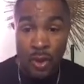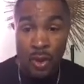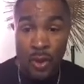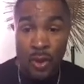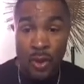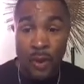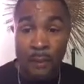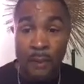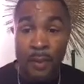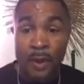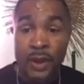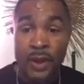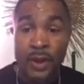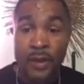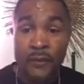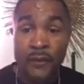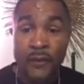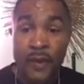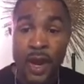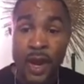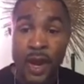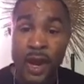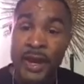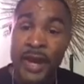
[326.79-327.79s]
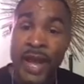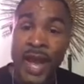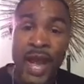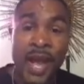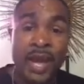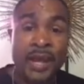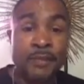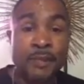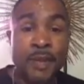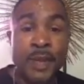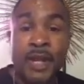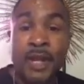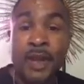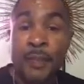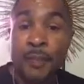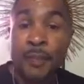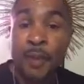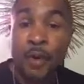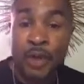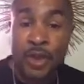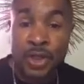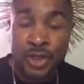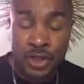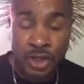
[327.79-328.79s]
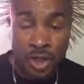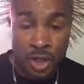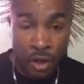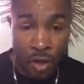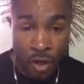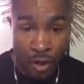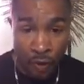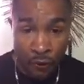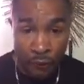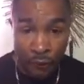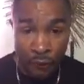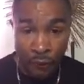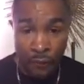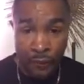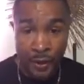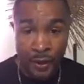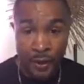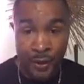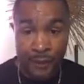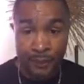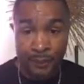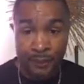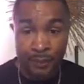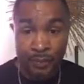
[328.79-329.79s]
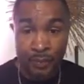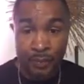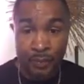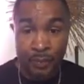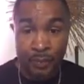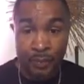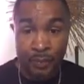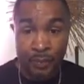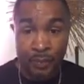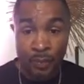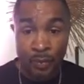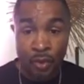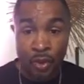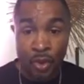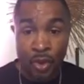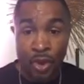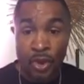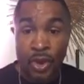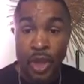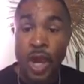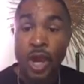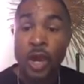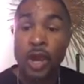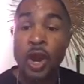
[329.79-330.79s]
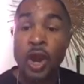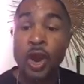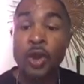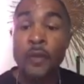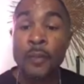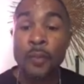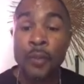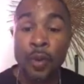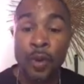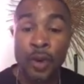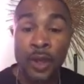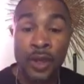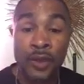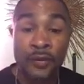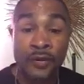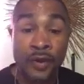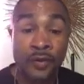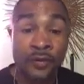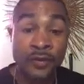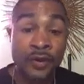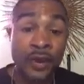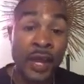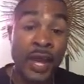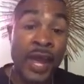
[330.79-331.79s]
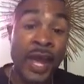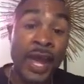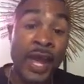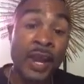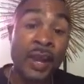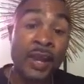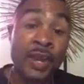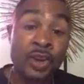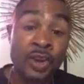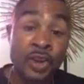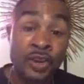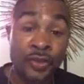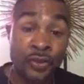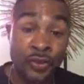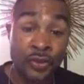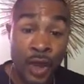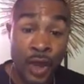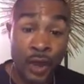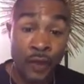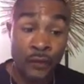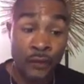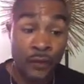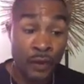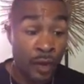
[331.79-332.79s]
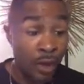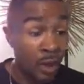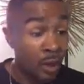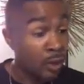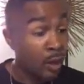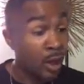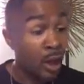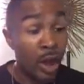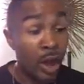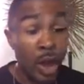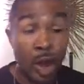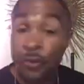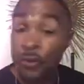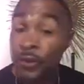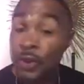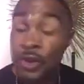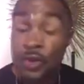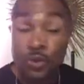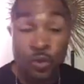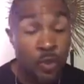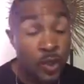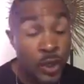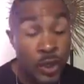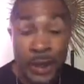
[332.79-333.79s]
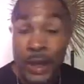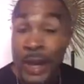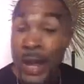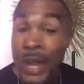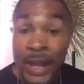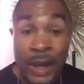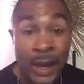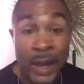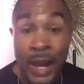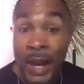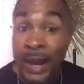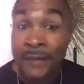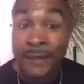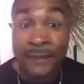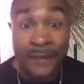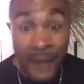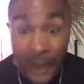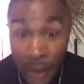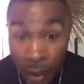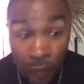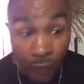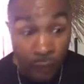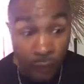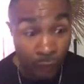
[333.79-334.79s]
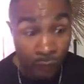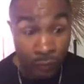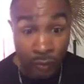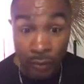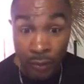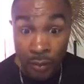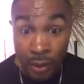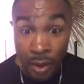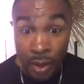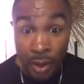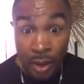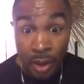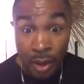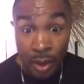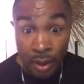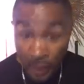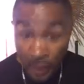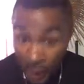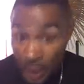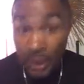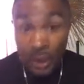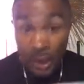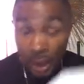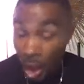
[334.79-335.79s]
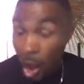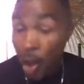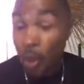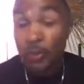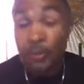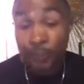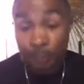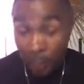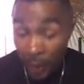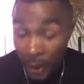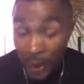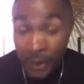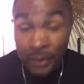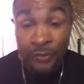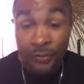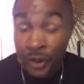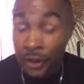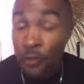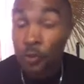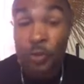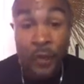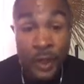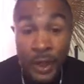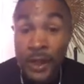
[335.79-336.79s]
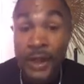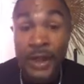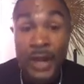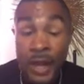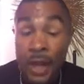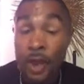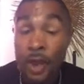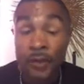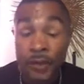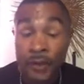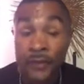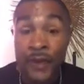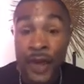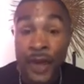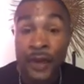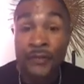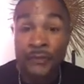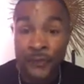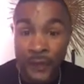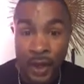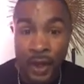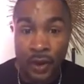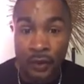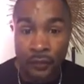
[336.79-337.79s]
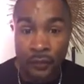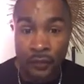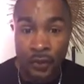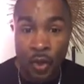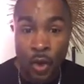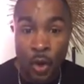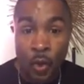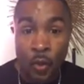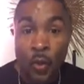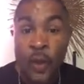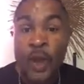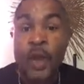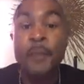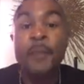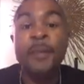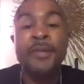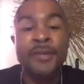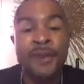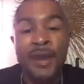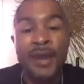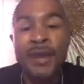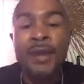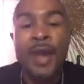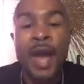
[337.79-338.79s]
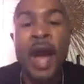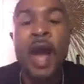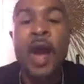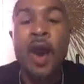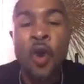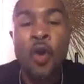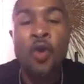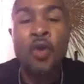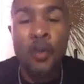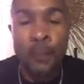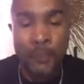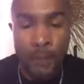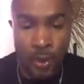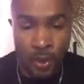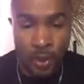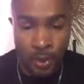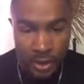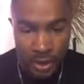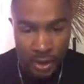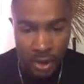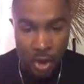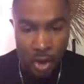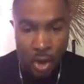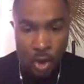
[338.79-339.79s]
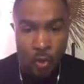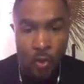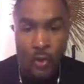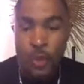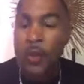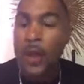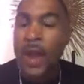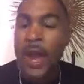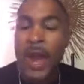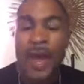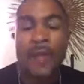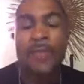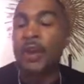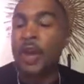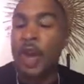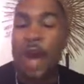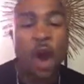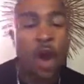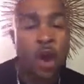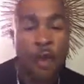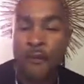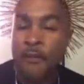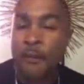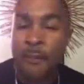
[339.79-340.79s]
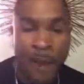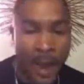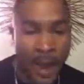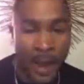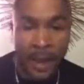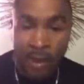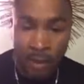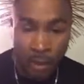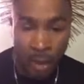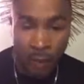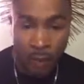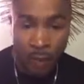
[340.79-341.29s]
But if a guy's beating up on his girlfriend, y'all call the police instead of handling it yourself. The law says we can handle it ourselves. Yeah, the law plain says we can handle this ourselves. We can protect our own community. We don't have to call for backup.